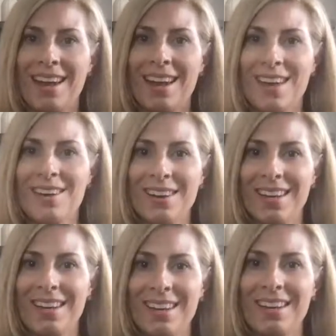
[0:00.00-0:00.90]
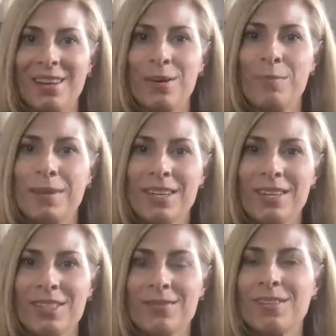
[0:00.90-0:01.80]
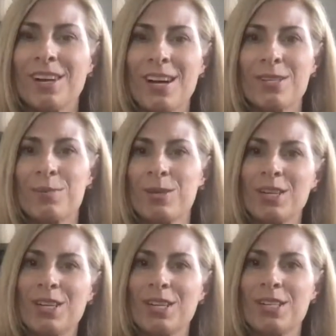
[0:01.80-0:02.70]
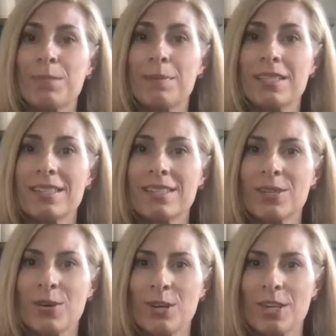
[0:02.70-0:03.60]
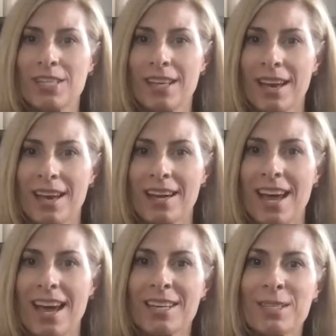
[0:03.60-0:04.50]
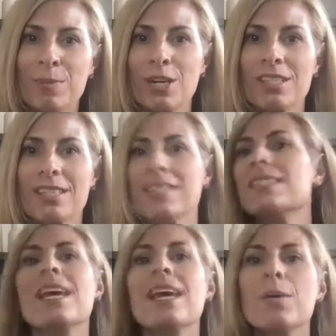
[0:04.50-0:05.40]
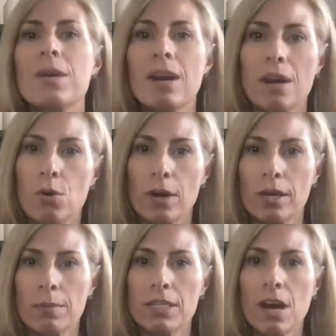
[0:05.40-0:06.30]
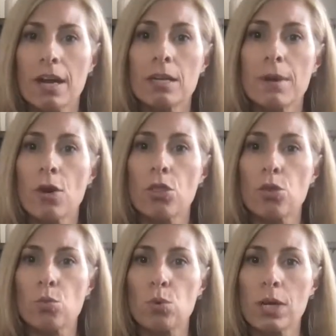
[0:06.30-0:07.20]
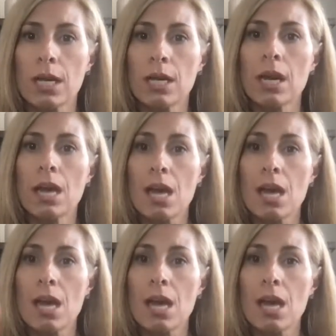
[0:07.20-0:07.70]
Hello, beautiful entrepreneurs, business owners, and experts. Today we are going to be talking about three